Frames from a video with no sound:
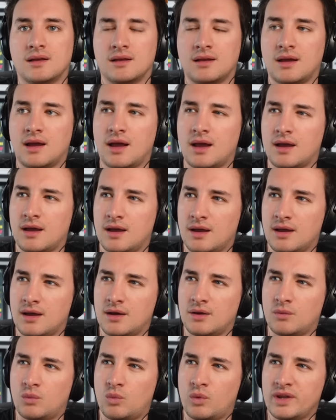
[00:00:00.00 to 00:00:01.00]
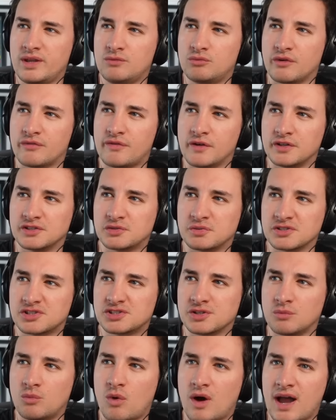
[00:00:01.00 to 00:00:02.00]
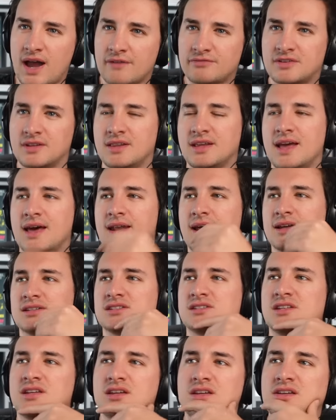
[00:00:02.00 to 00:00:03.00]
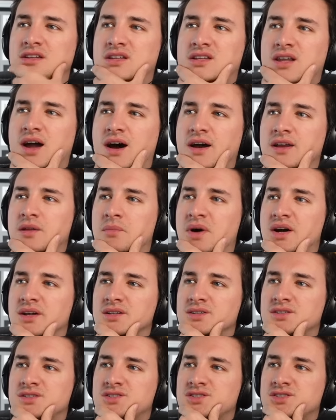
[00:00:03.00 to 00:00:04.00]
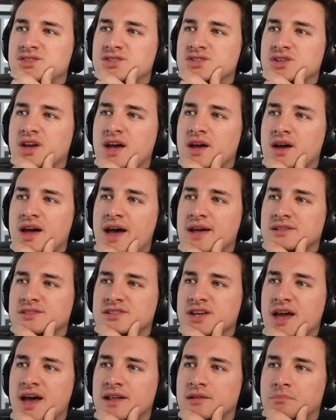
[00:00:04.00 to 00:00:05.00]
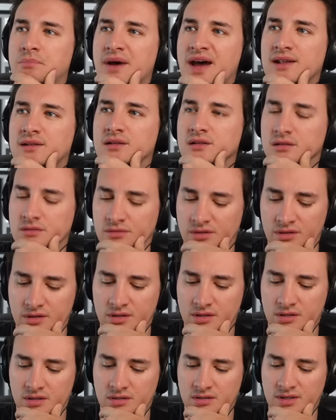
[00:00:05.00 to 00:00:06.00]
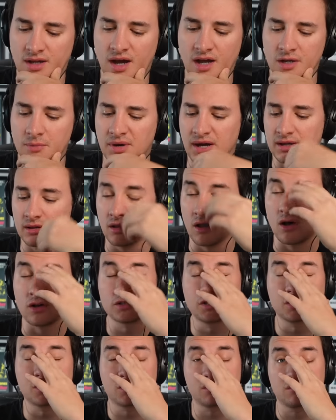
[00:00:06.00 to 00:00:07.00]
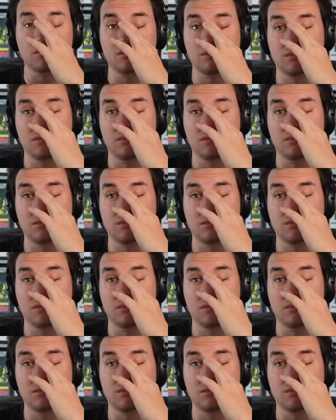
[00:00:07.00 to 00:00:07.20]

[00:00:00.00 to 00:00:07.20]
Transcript: uh, we referred to it somewhat after the NXT Dynamite head to head battle that Dynamite lost,